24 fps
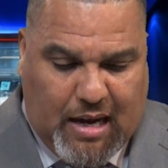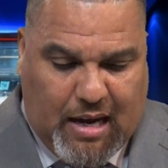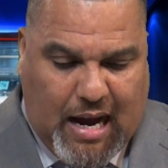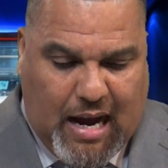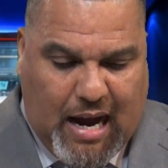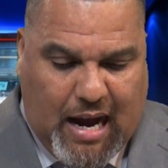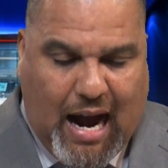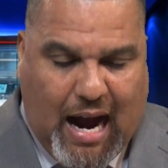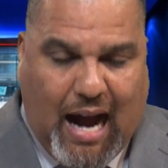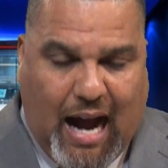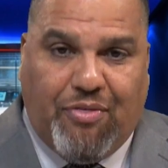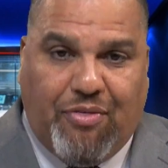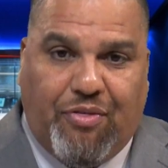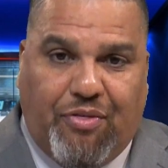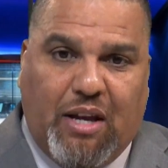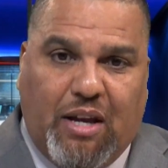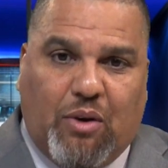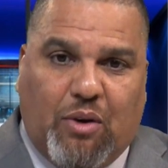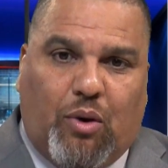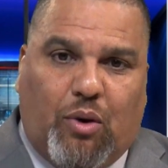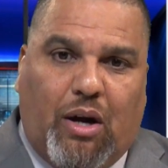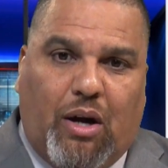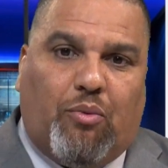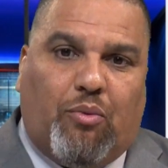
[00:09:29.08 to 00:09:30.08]
I think
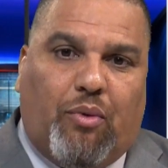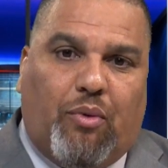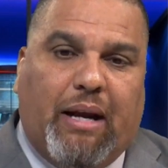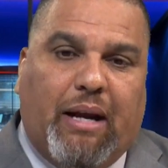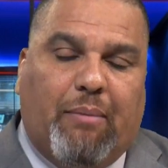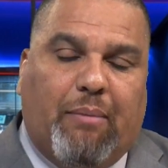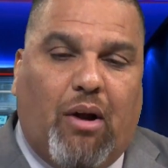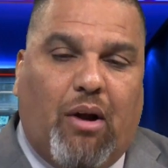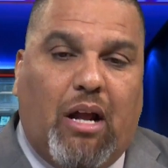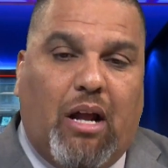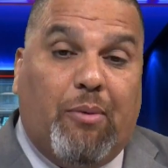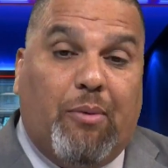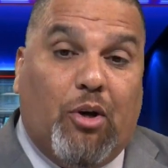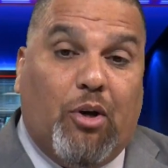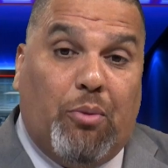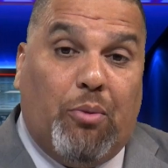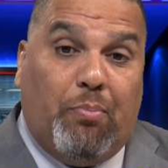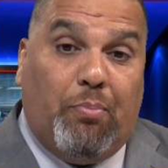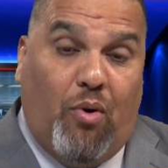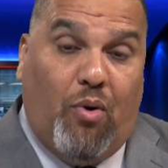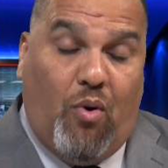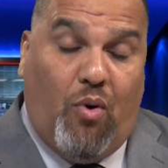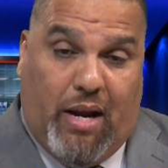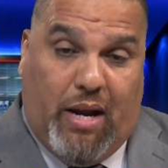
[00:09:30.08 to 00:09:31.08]
Ronald Reagan brought up a good
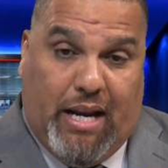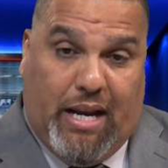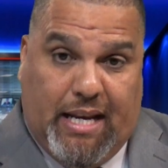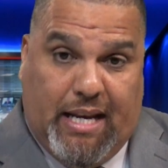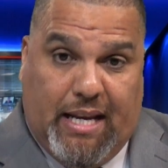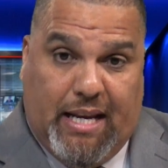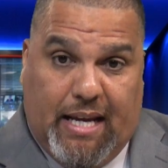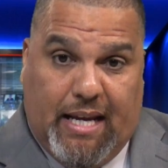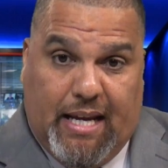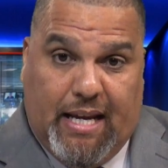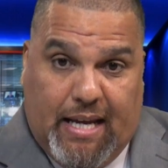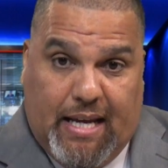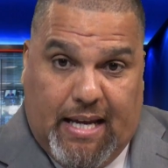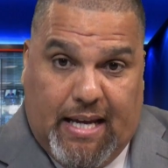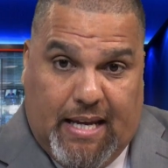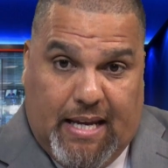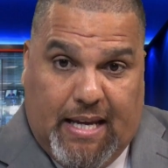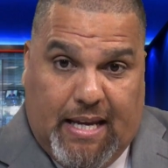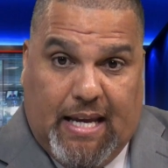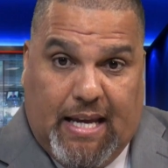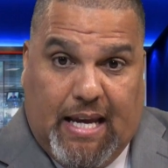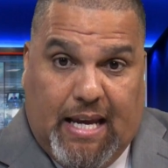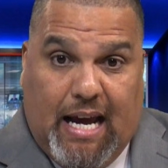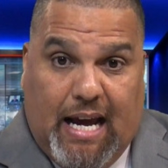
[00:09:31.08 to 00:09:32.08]
point.
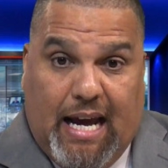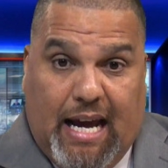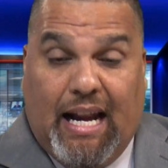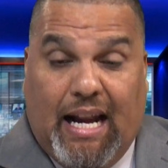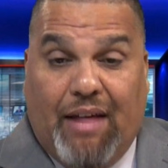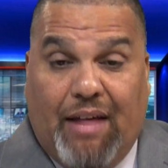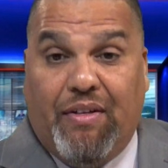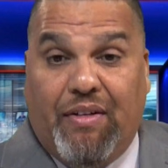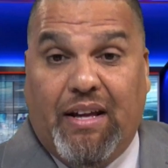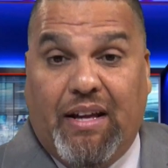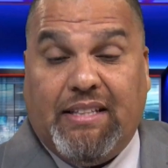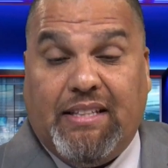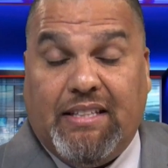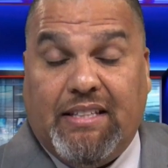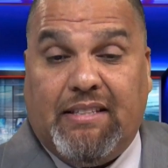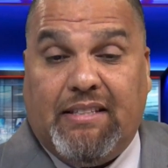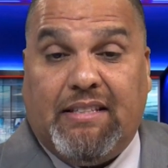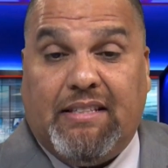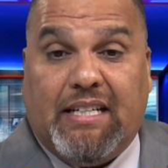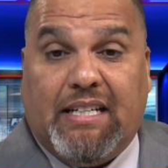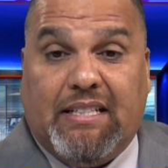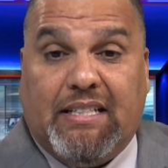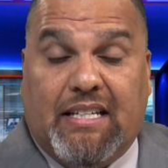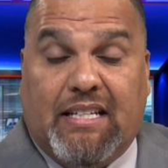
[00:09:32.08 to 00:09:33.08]
And I think this is
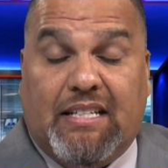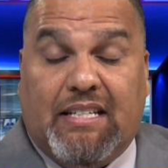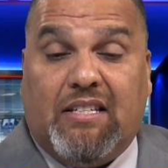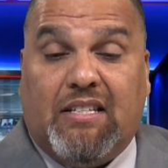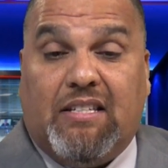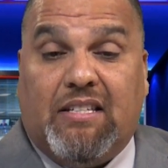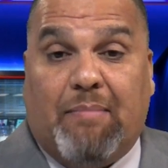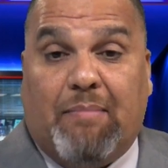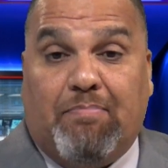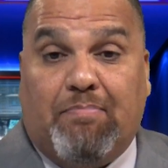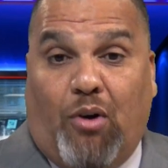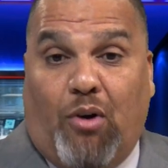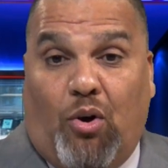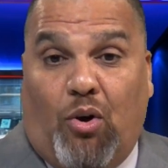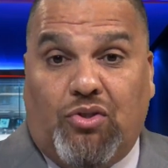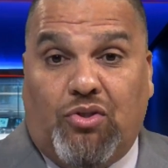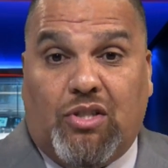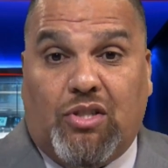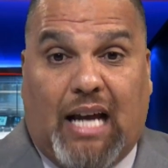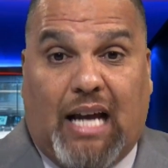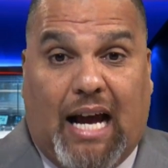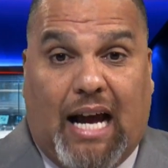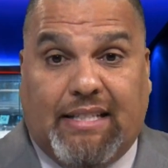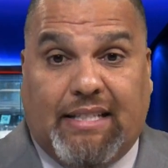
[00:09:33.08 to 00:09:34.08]
a consensus that both
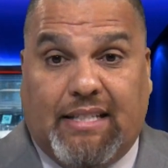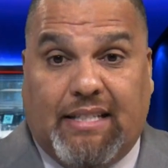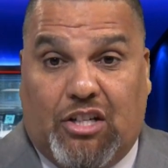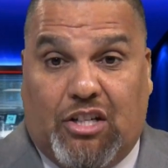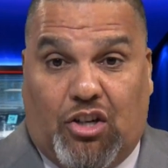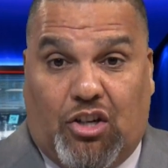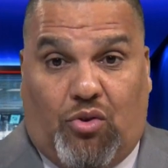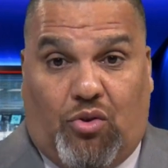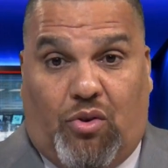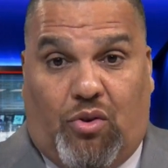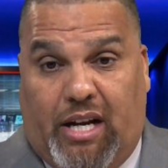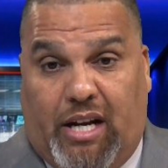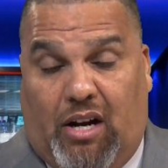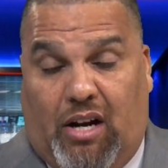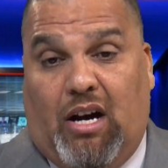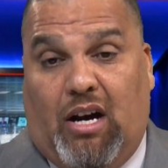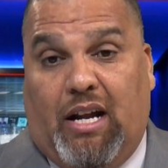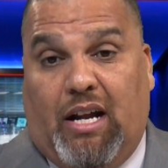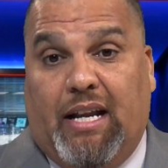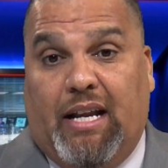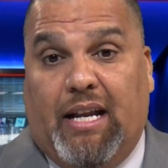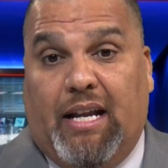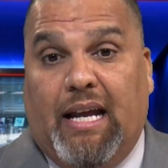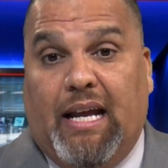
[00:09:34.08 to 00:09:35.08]
sides can agree on.
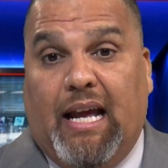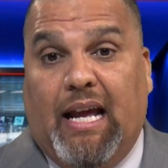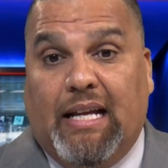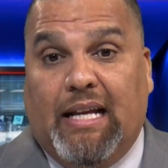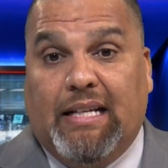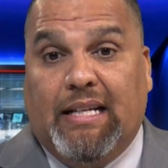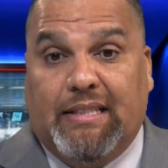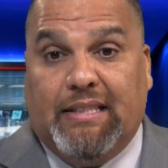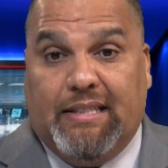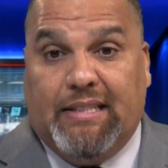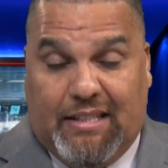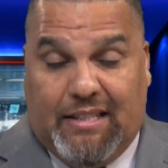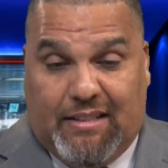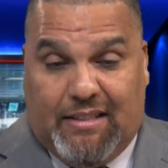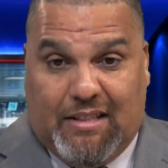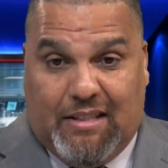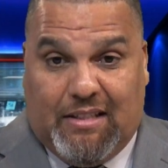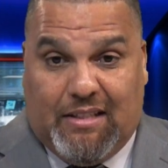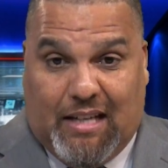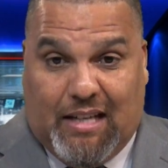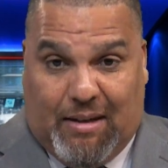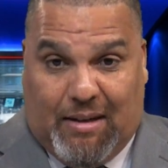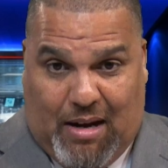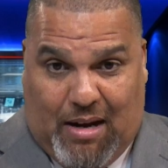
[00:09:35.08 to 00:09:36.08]

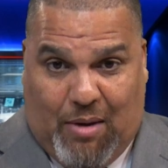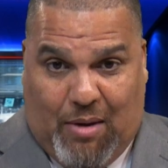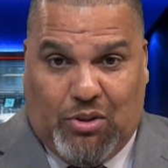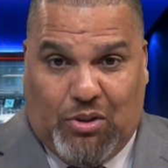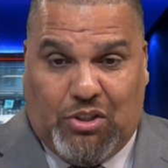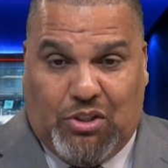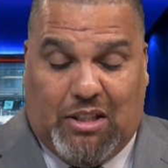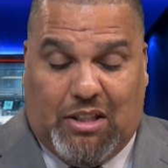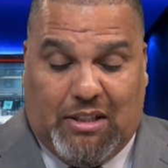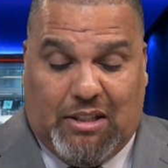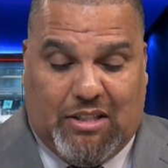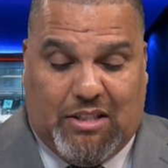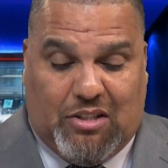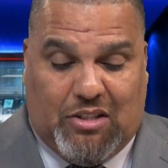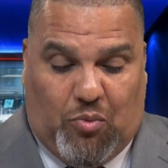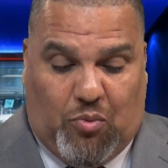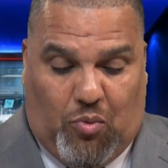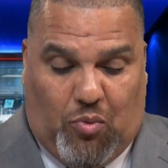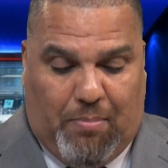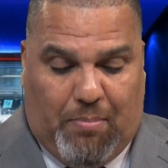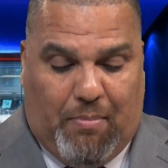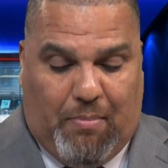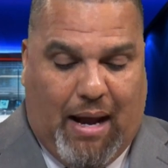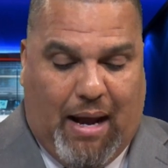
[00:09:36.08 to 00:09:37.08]
I want you to listen to
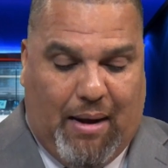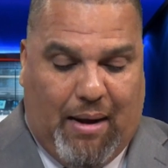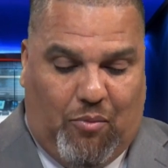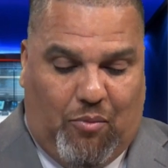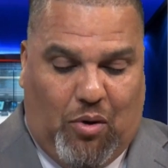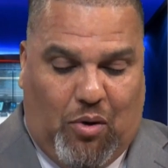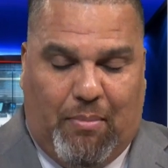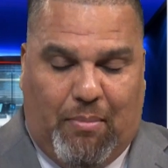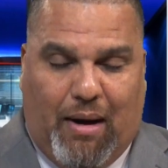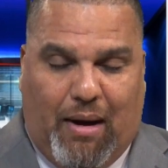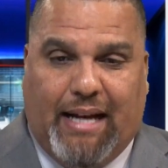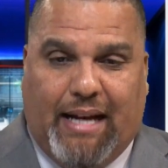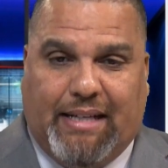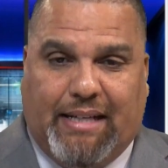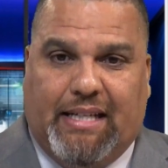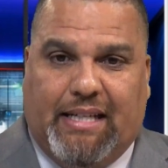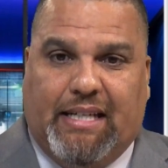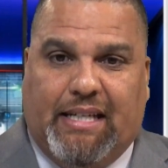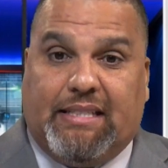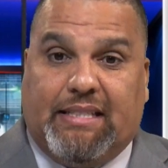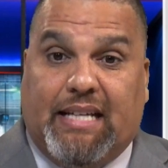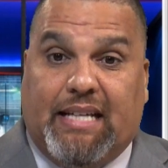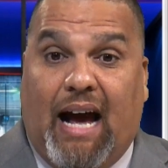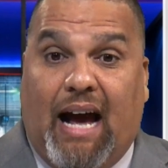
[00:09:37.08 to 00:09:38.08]
what my
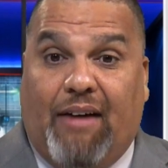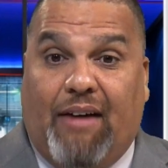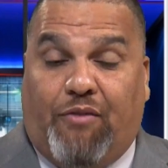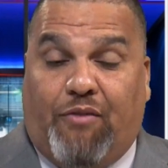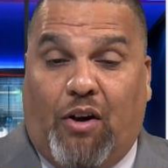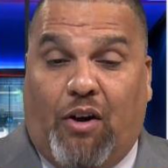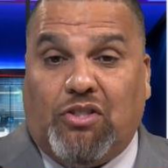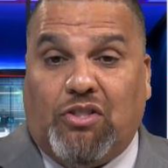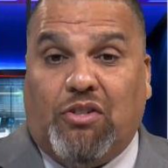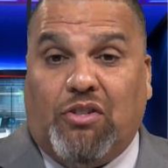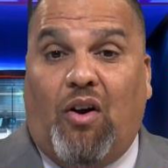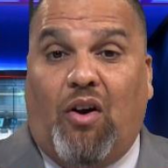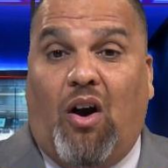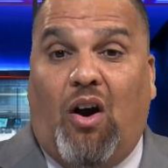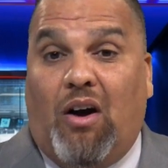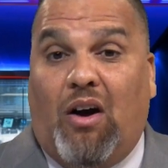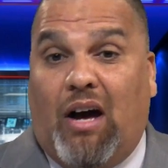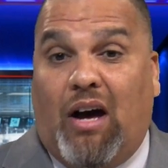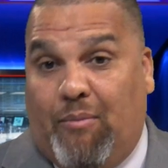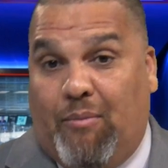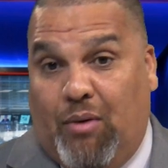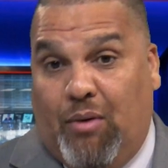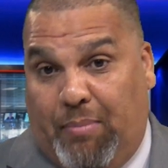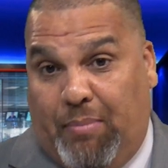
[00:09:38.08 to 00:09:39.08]
idea is. First of all,
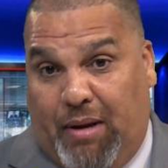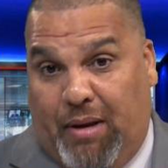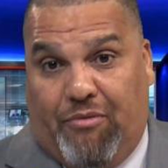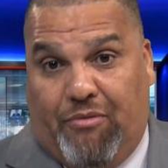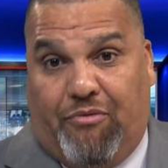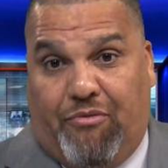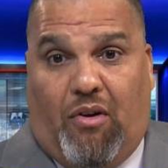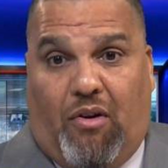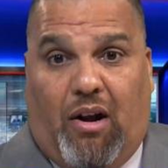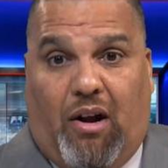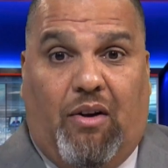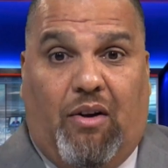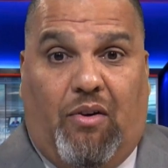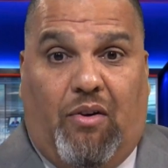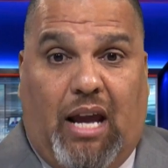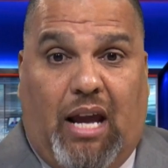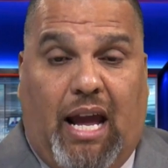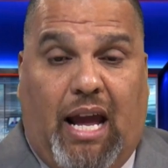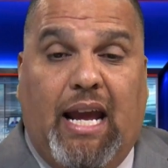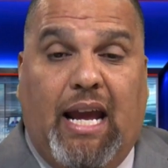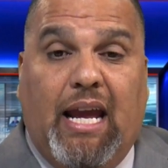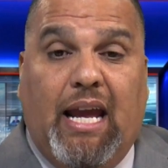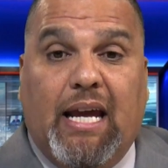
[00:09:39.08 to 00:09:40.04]
I'm going to be upfront, okay?